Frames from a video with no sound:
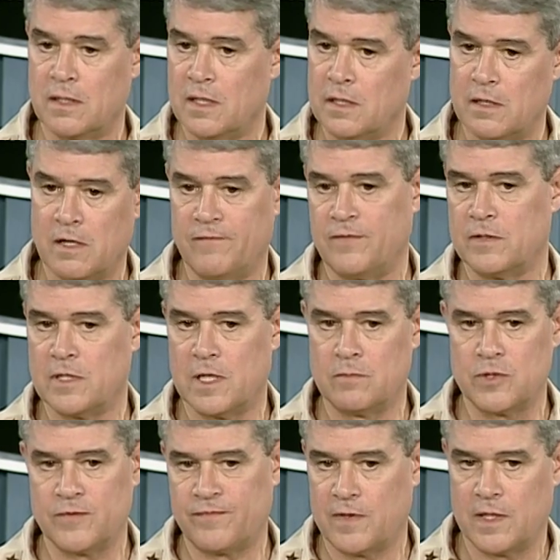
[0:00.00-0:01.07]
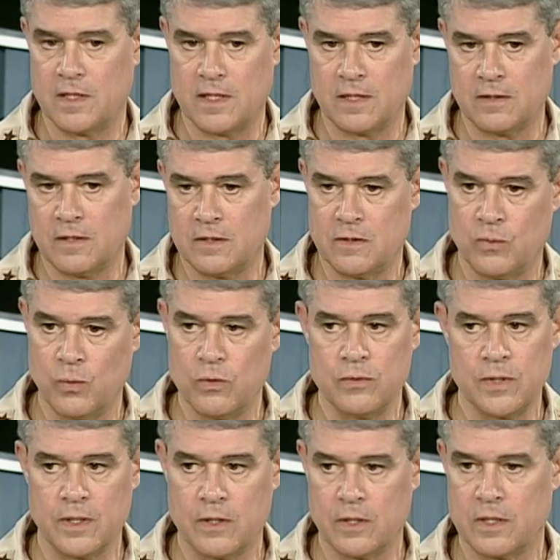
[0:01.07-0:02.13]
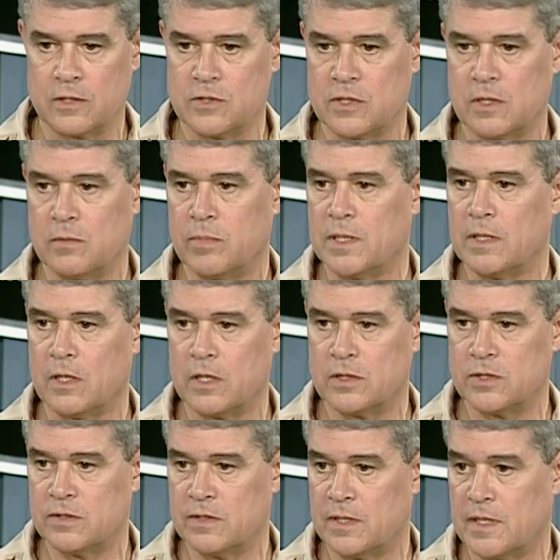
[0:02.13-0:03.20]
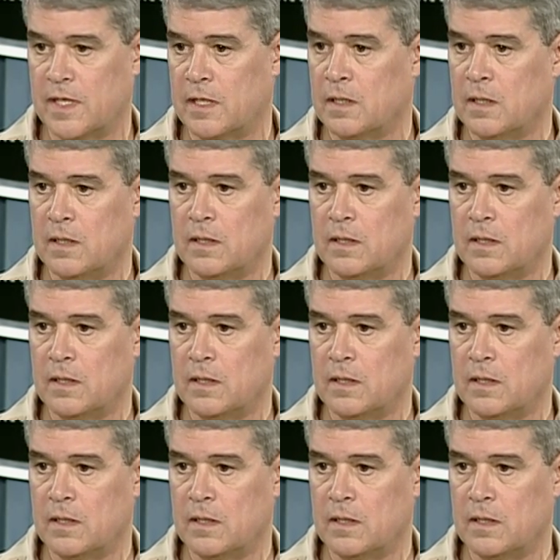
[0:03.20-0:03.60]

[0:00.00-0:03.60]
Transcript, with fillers: and oftentimes you find out that the wounded are considerably larger than that